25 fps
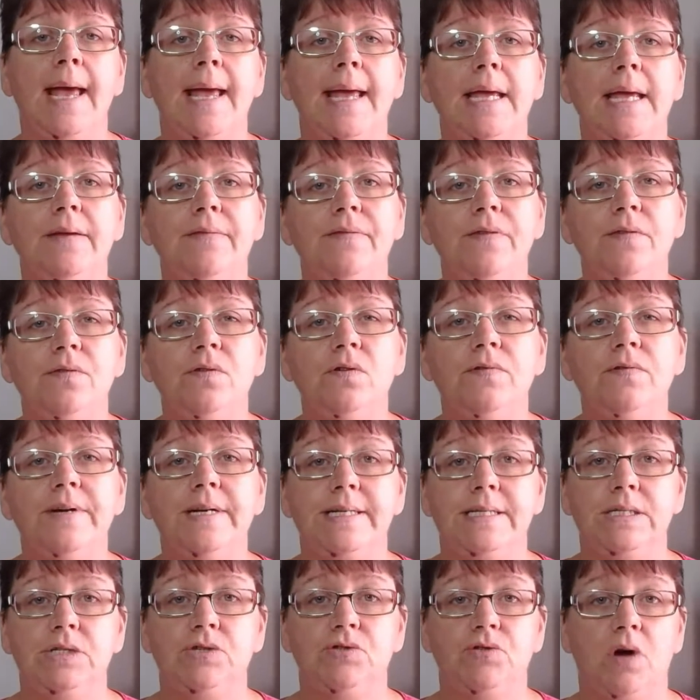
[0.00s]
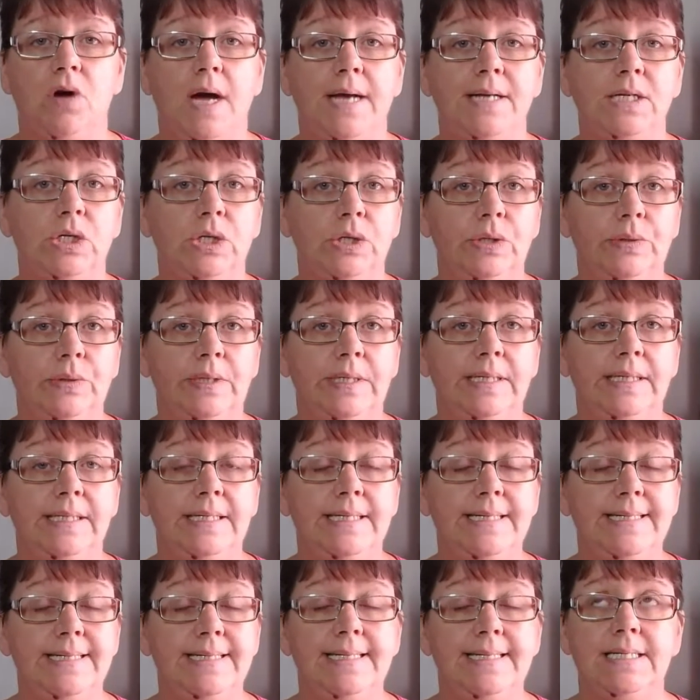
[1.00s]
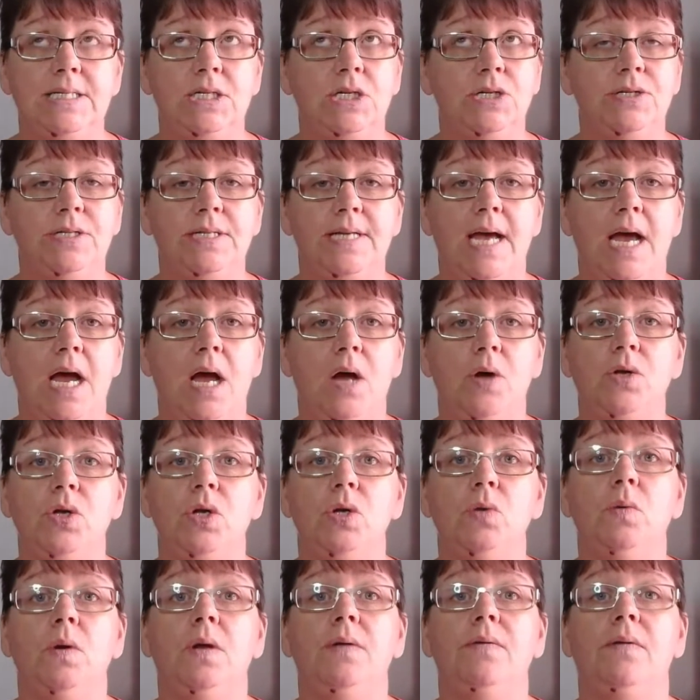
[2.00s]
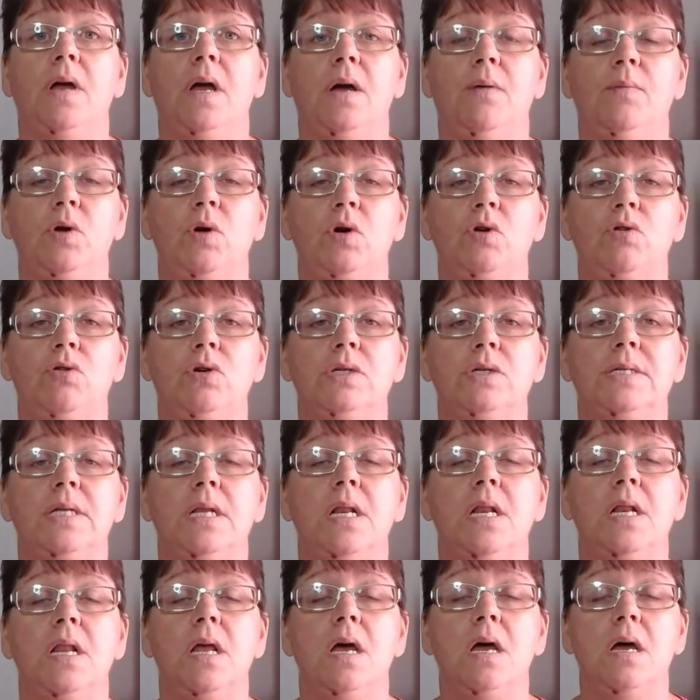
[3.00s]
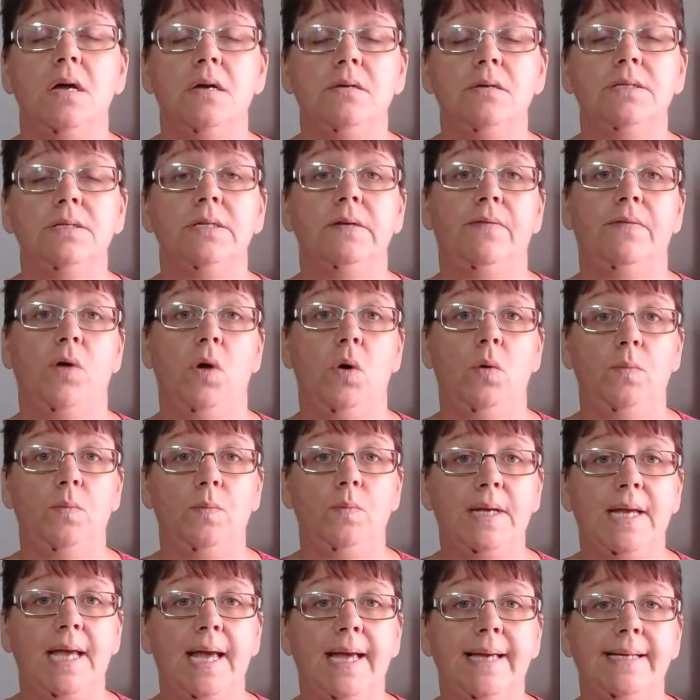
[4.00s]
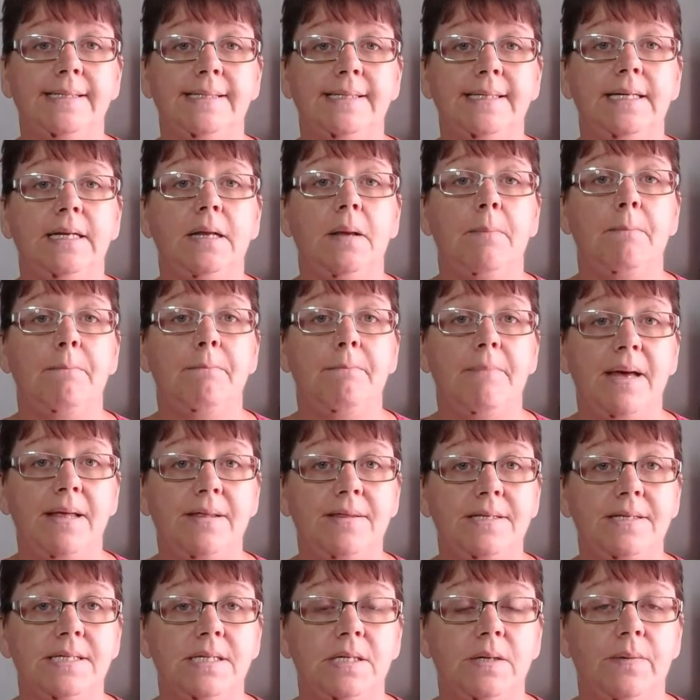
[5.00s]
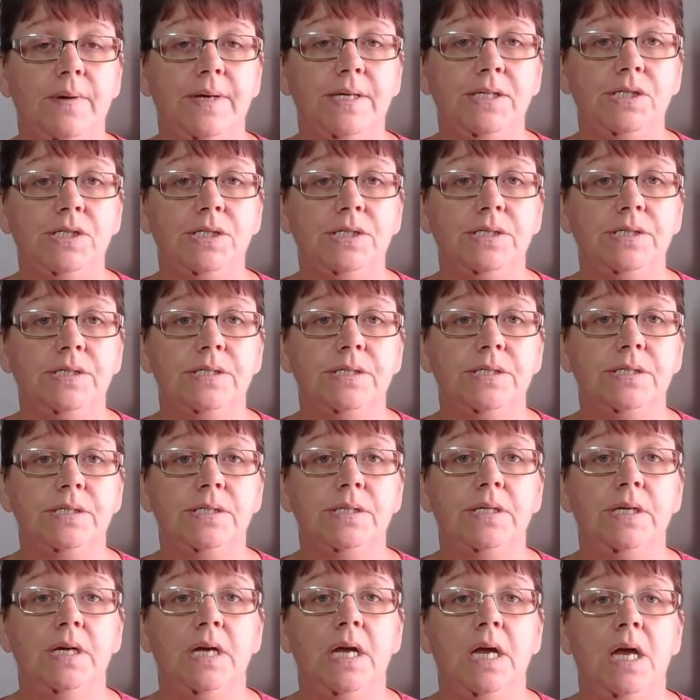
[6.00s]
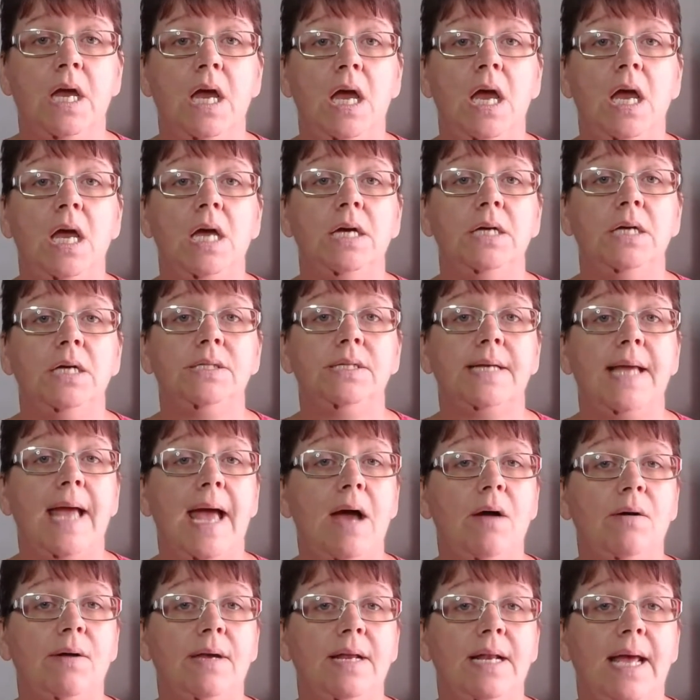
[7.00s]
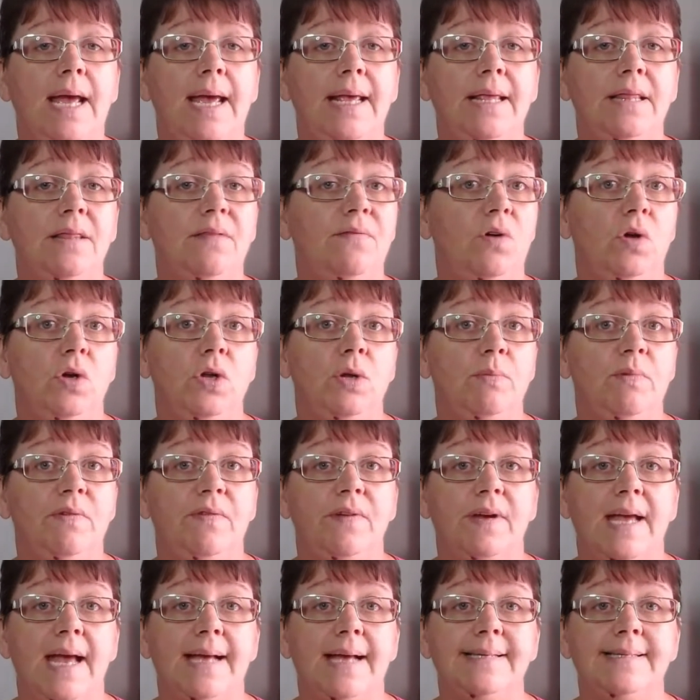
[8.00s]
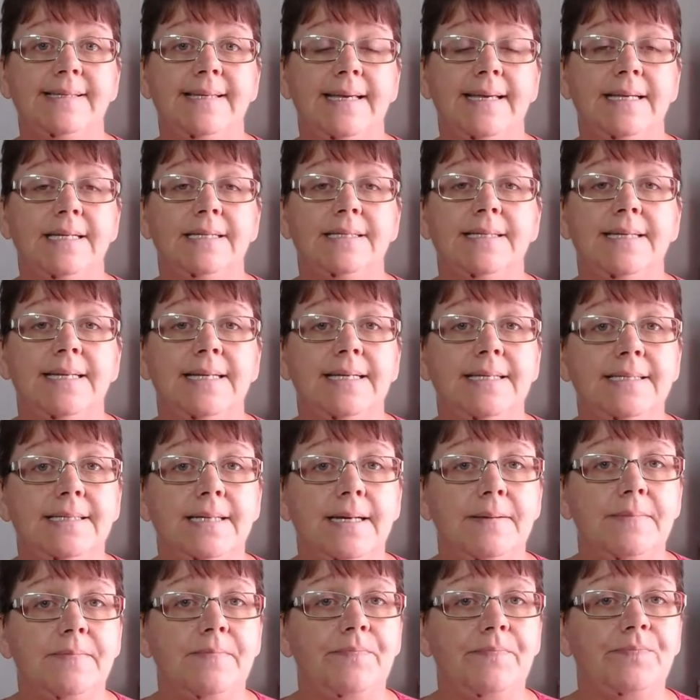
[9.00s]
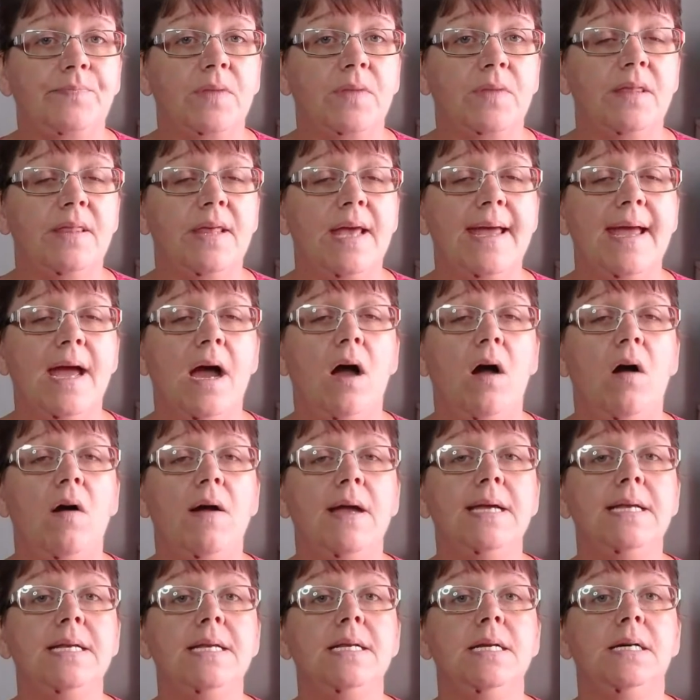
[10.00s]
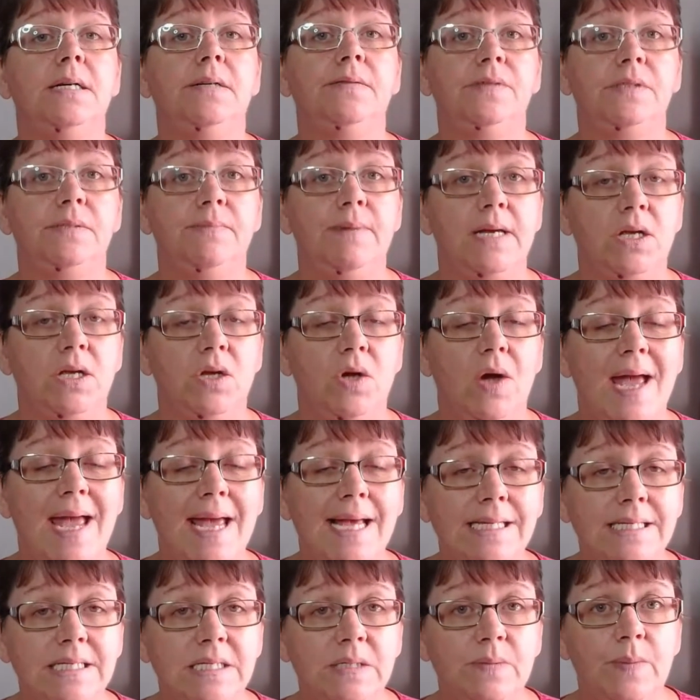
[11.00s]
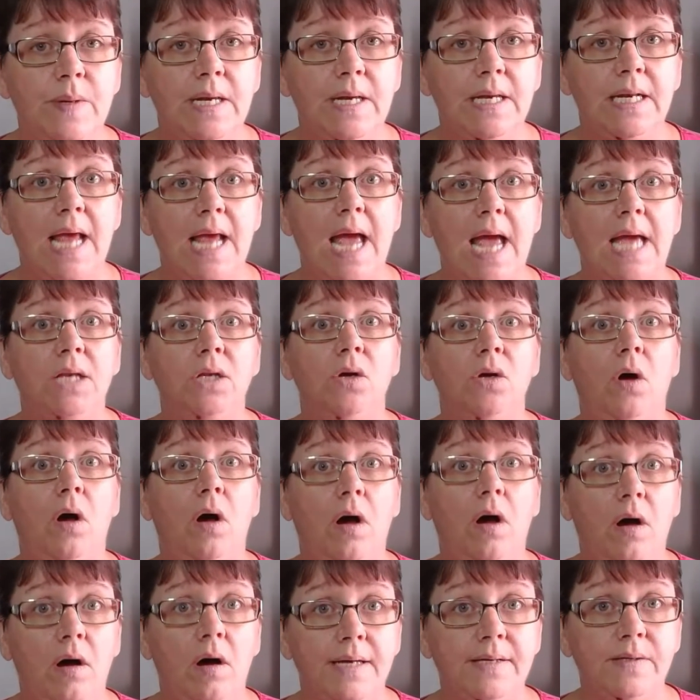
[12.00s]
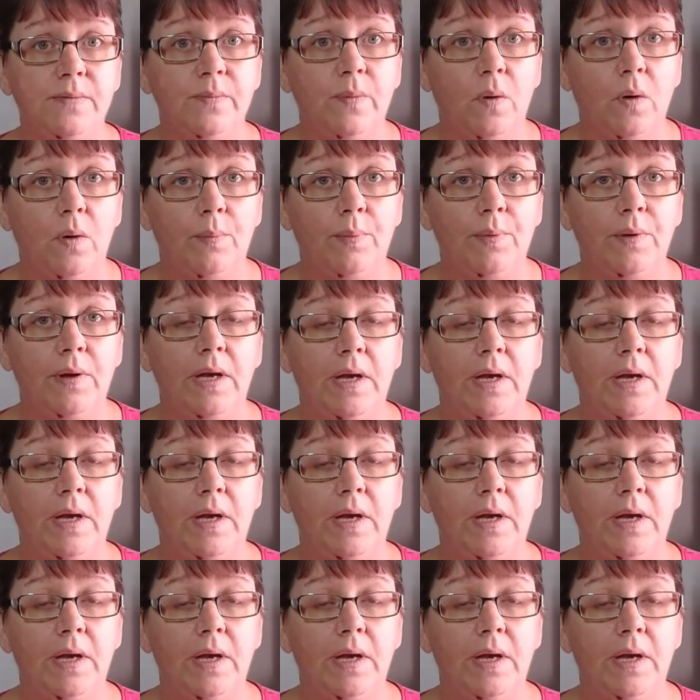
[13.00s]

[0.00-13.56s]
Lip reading: If you've already tried Googling this, then no doubt you will have come across loads of complicated maths equations to calculate the volume of a gas in a cylinder. They are enough to make your head spin and your eyes pop.